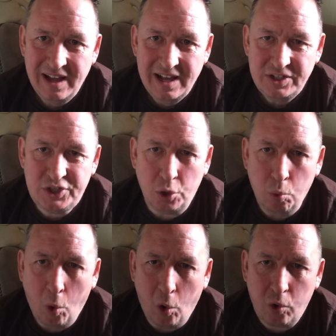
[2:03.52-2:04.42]
So
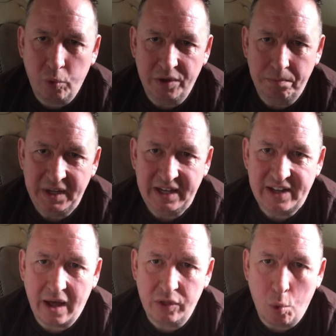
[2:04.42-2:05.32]
walk with me
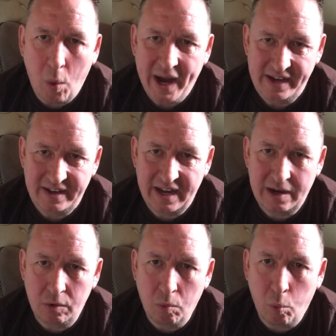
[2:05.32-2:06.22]
down the winding